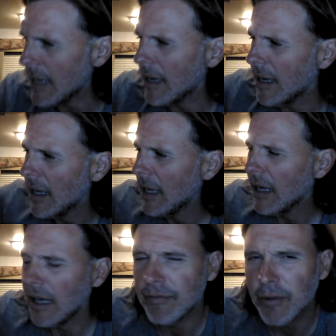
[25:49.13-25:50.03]
to learn any
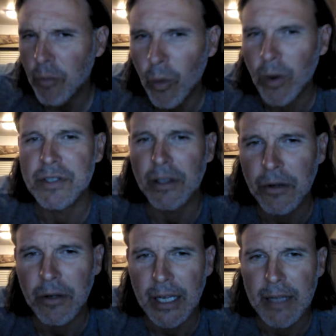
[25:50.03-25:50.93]
more about the
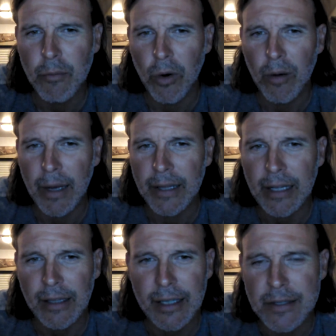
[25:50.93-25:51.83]
Clintons,
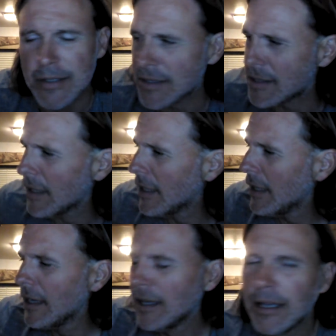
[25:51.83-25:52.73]
Hillary and
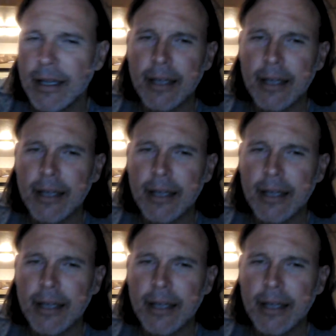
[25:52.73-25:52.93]
Bill,